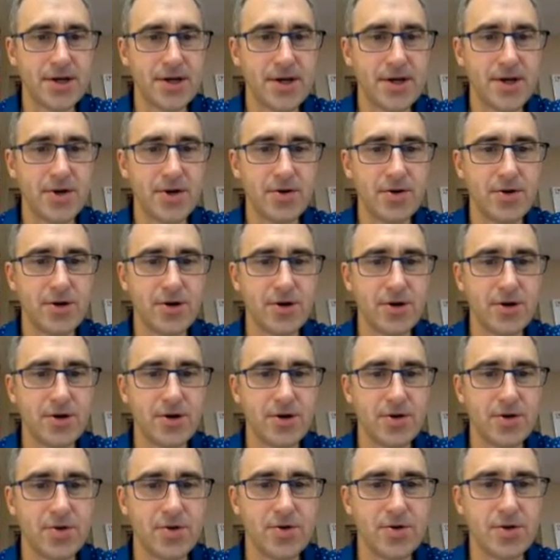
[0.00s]
you can
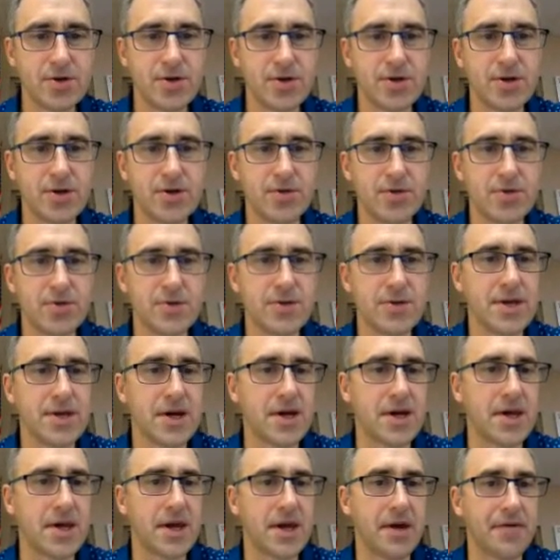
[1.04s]
choose to use
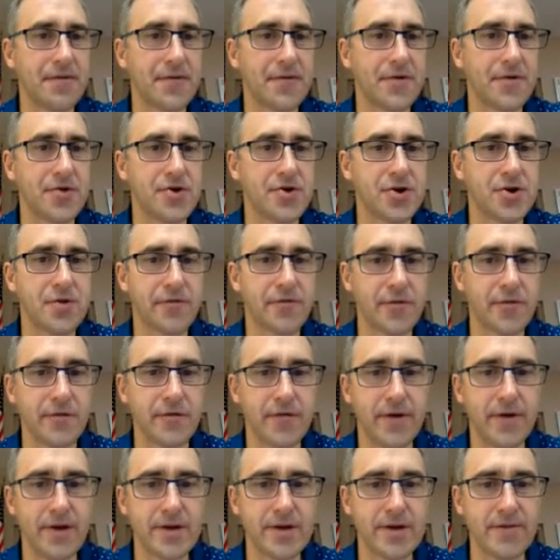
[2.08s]
secondhand furniture for
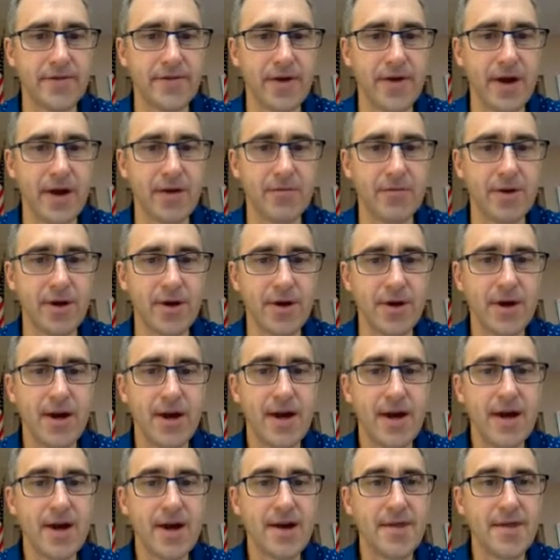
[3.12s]
friends and family.
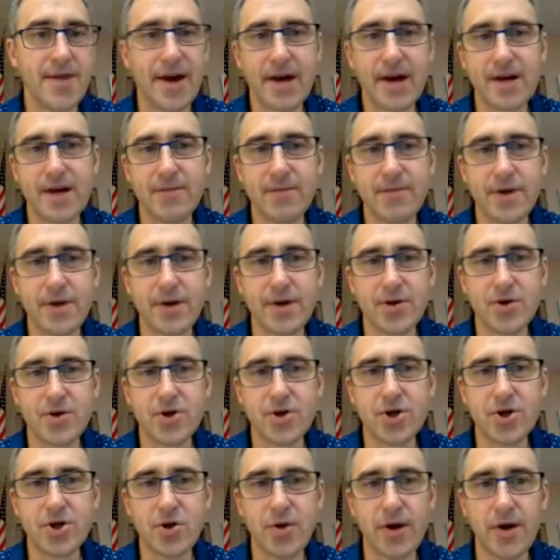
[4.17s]
That could be your
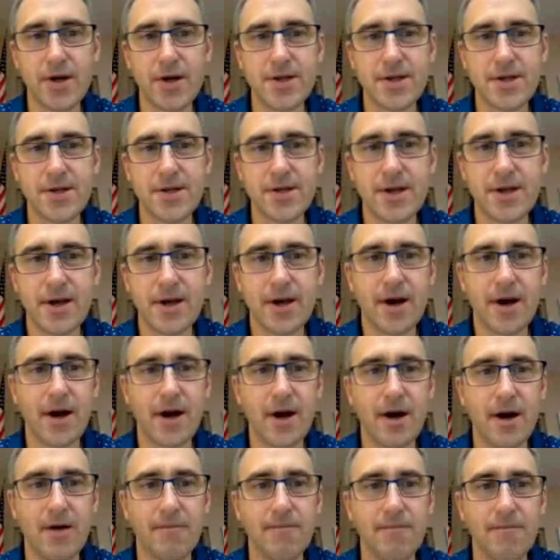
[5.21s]
choice,
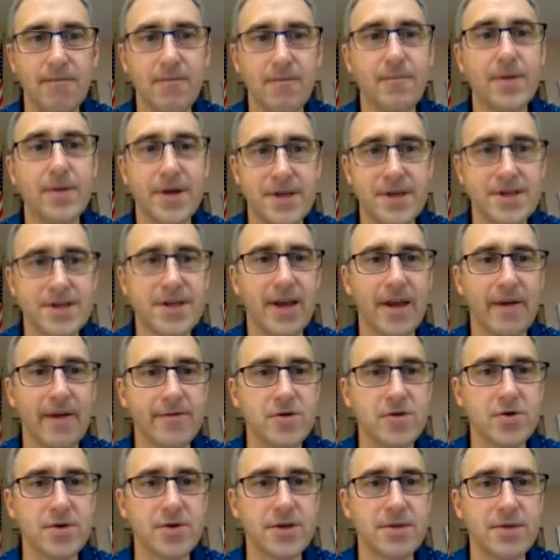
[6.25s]
but it saves
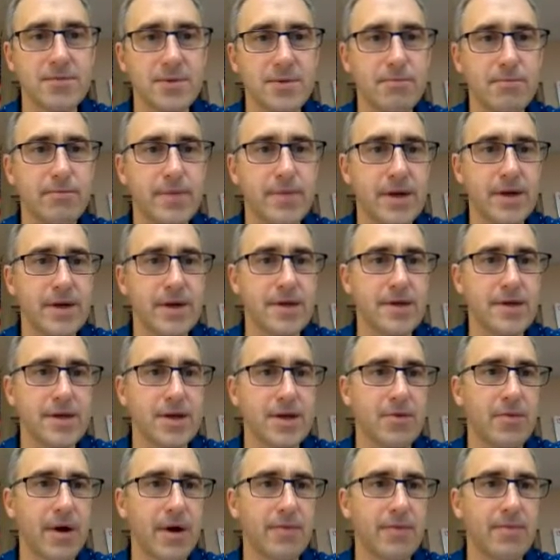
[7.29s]
you some beans that
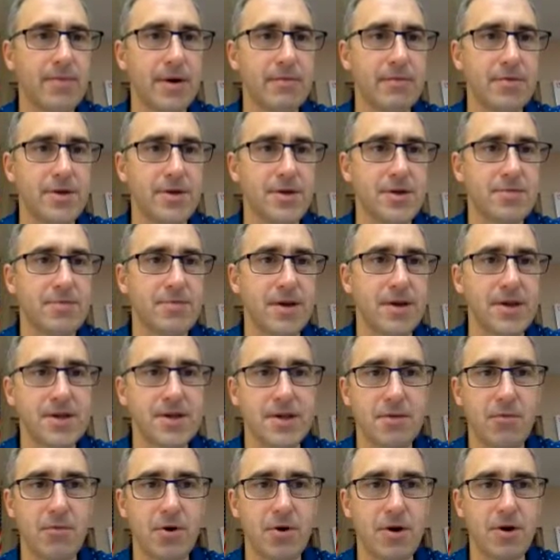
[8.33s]
you might be able to spend
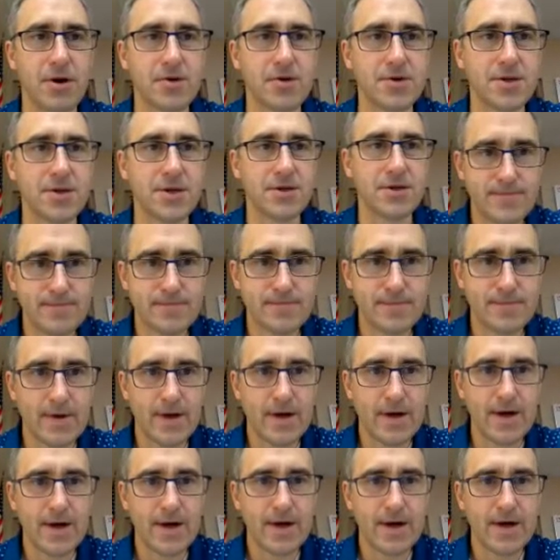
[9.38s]
somewhere else.
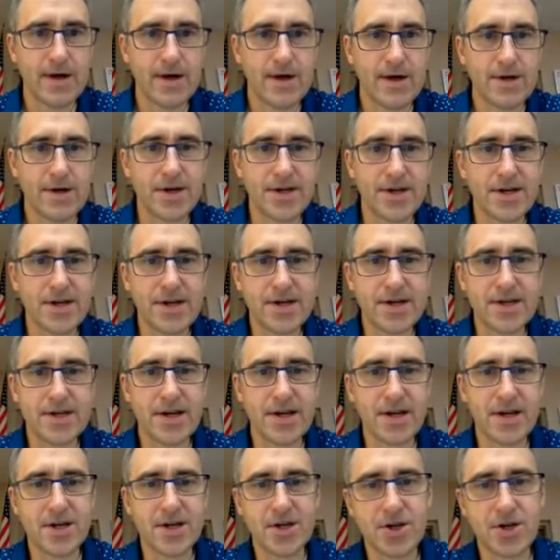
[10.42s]
So as I
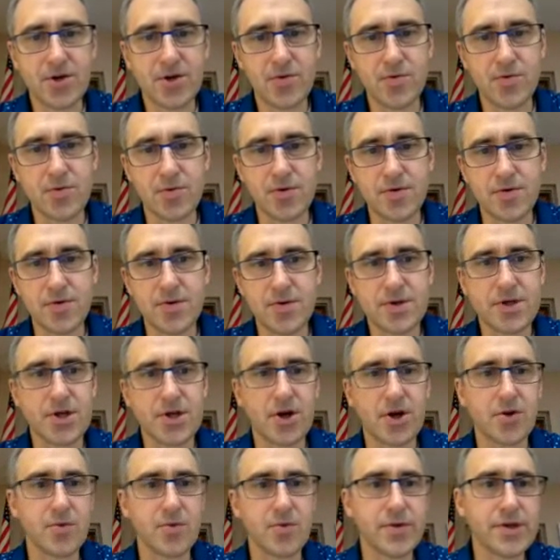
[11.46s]
said, you will
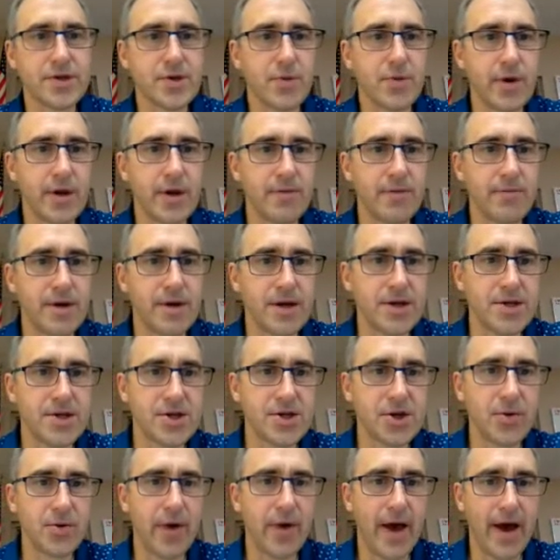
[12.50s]
start with 20 beans.
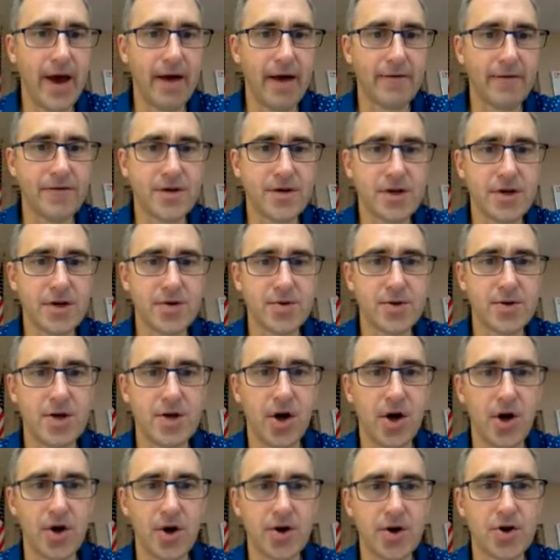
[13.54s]
You have to use
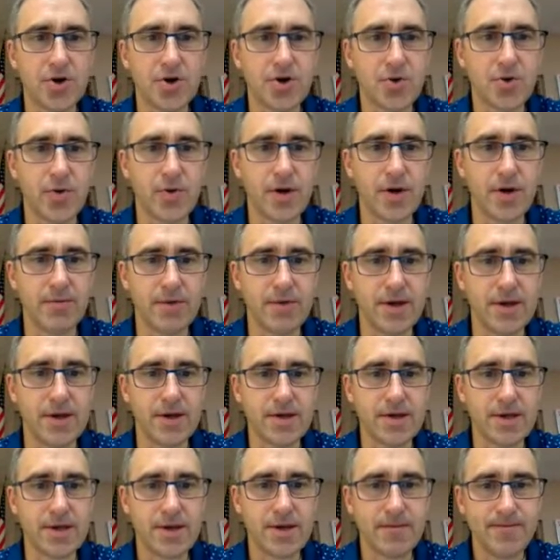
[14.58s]
all your 20
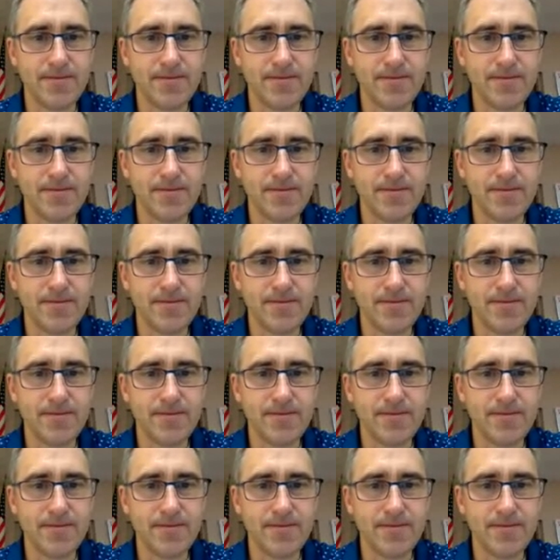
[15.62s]
beans.